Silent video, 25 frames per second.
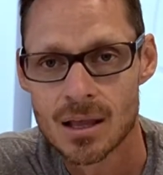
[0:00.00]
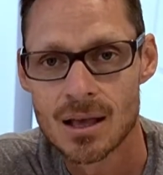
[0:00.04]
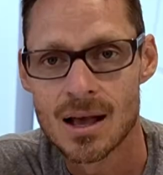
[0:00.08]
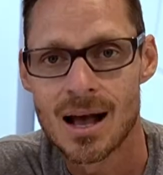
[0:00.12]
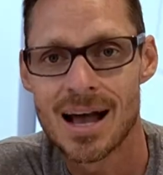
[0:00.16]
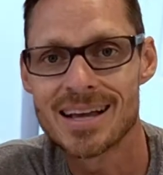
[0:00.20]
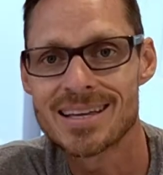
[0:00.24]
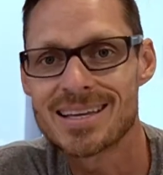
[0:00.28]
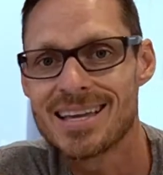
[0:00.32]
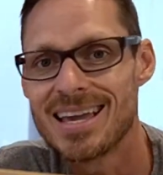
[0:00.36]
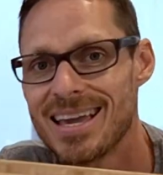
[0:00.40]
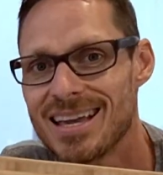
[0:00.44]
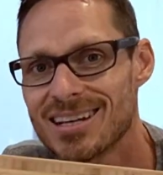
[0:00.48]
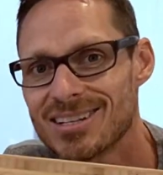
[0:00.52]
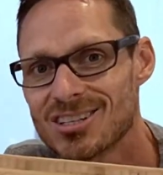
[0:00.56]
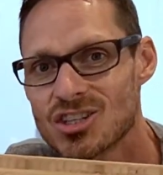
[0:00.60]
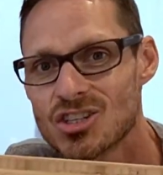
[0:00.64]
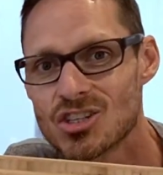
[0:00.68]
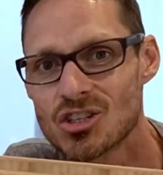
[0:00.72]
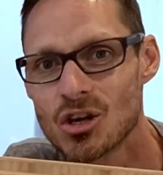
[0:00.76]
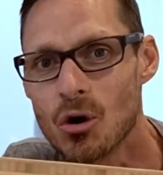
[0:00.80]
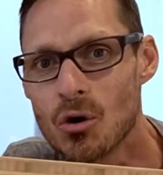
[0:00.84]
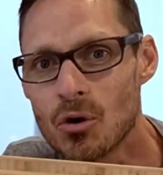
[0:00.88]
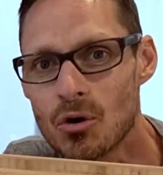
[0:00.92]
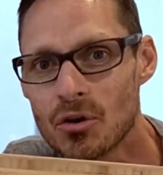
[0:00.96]
I can't
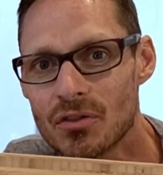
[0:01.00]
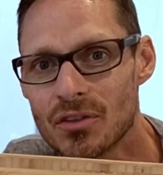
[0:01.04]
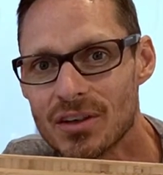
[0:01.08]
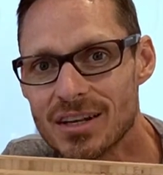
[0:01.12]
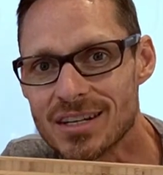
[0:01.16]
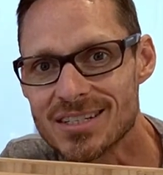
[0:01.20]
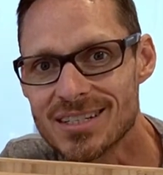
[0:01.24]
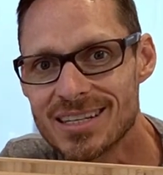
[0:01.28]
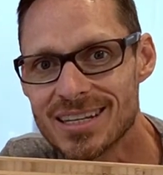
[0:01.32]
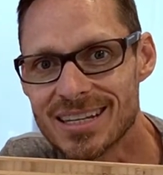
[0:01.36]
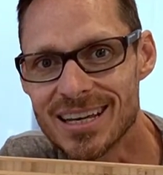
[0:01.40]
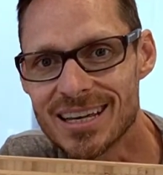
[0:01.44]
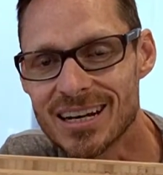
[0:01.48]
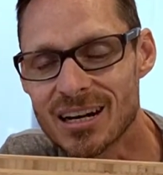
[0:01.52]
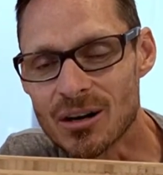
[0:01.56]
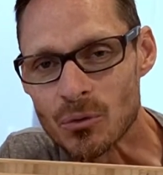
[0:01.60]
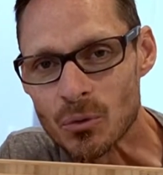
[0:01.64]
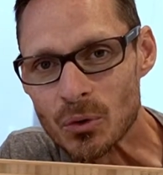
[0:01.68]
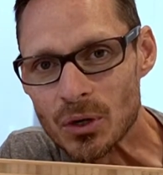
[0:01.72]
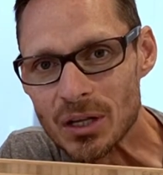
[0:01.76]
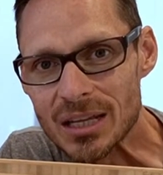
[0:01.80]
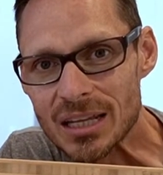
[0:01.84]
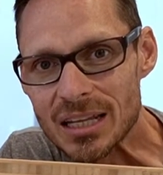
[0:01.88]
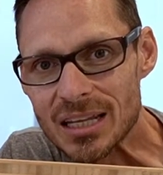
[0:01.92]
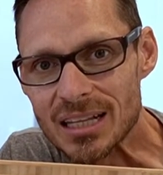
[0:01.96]
soak this to get it
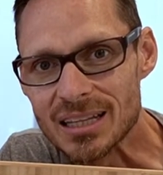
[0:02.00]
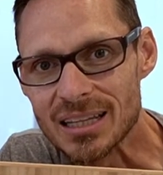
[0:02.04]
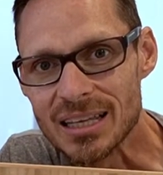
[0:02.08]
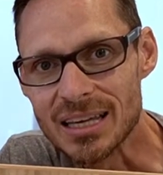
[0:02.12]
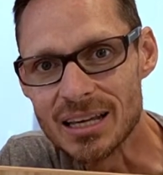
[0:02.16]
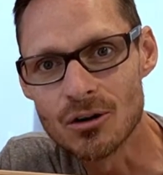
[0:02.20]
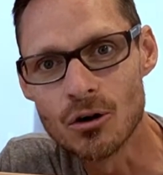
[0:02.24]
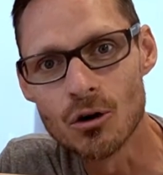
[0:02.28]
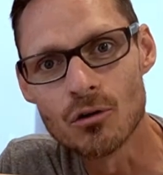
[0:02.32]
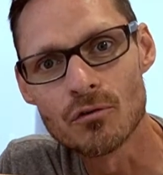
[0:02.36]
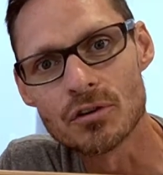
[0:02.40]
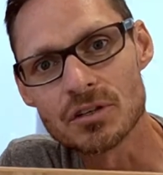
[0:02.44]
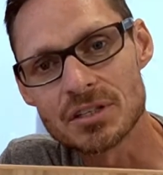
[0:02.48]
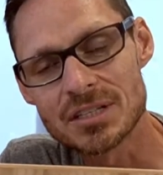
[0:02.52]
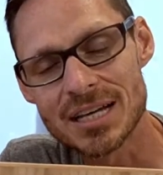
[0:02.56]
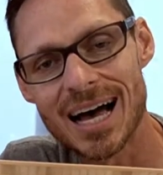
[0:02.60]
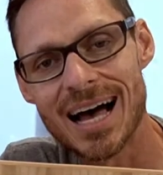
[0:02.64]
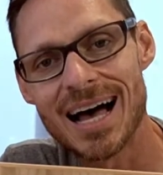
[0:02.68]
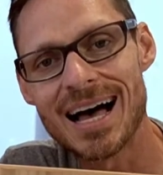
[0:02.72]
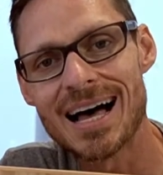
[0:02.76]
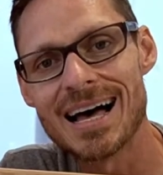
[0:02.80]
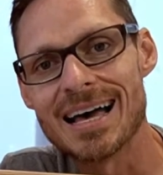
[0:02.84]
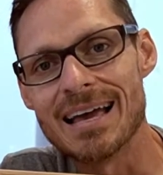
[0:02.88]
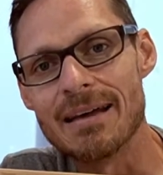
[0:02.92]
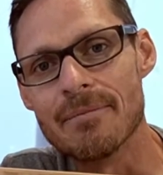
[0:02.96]
really clean over
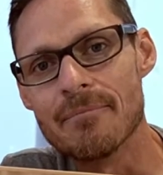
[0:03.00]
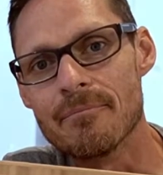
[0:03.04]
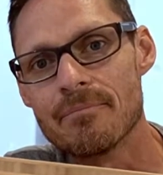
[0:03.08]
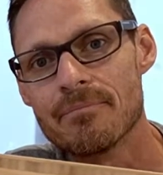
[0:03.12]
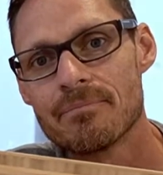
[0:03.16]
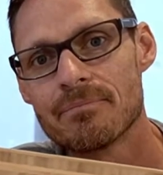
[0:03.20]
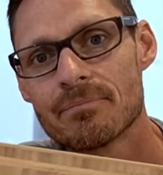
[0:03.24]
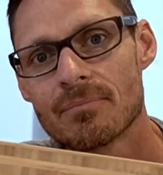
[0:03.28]
time.